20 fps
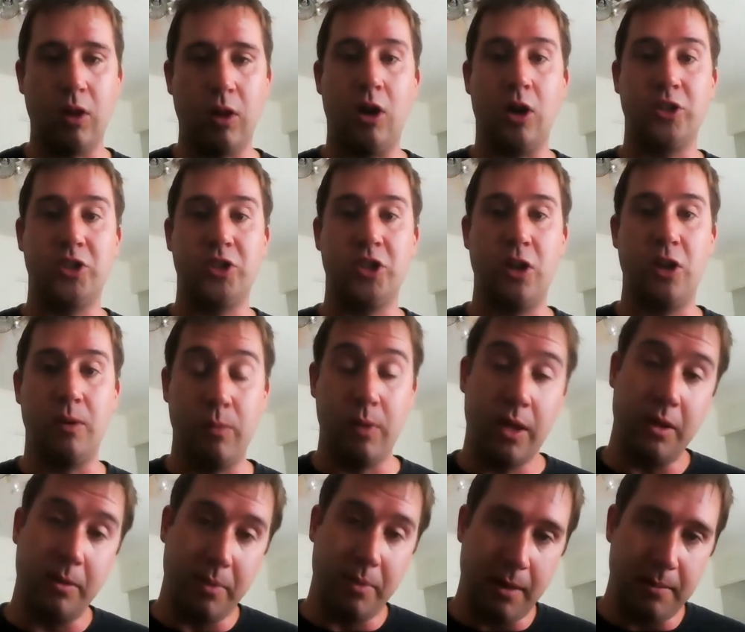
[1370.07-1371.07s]
long term
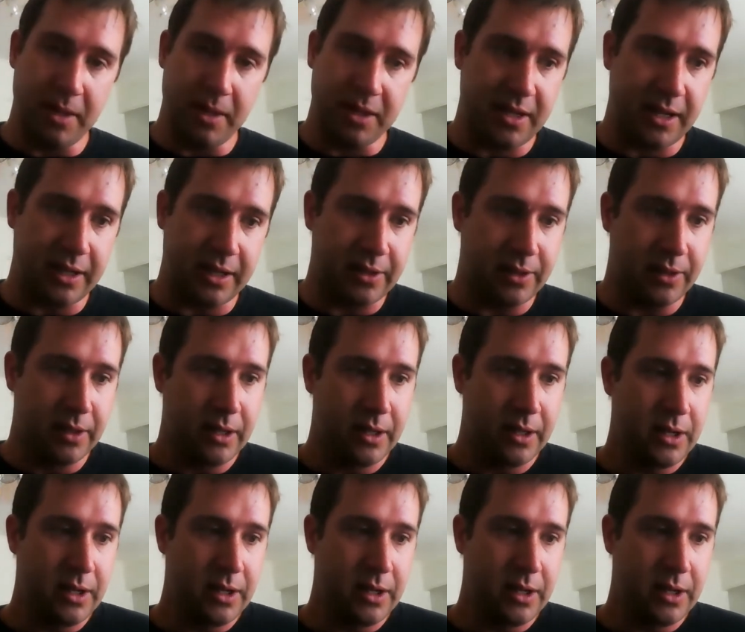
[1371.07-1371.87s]
in the public sector.